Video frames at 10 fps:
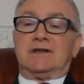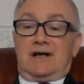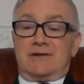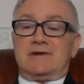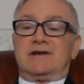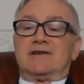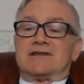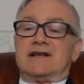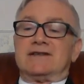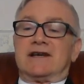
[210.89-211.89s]
"I'm the
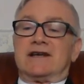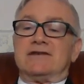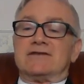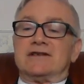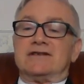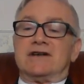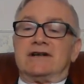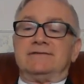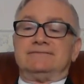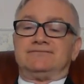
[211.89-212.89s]
latte, thank you," said
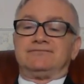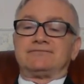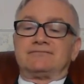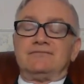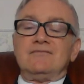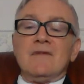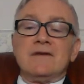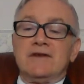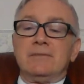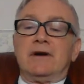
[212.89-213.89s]
Jane.
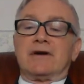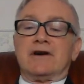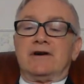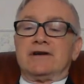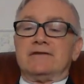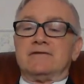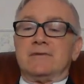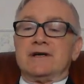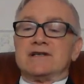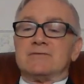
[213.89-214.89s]
"The Americano for
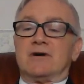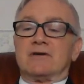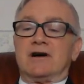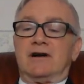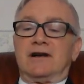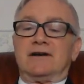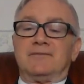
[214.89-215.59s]
me," smiled Carla.